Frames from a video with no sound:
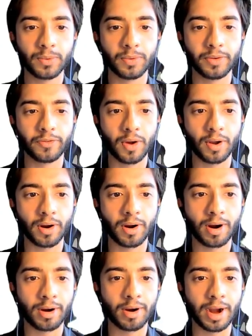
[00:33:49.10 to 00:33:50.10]
We've got
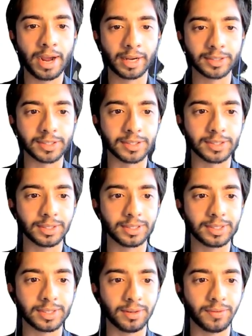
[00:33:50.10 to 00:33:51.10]
our axis
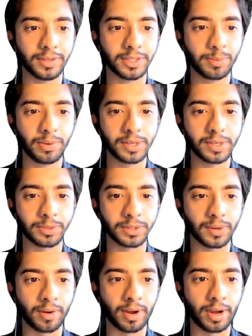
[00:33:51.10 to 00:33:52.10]
still visible, so I'm
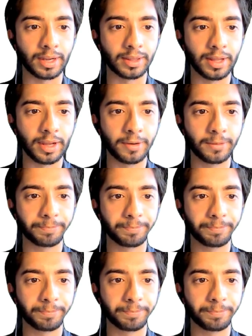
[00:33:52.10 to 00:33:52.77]
just going to hide that.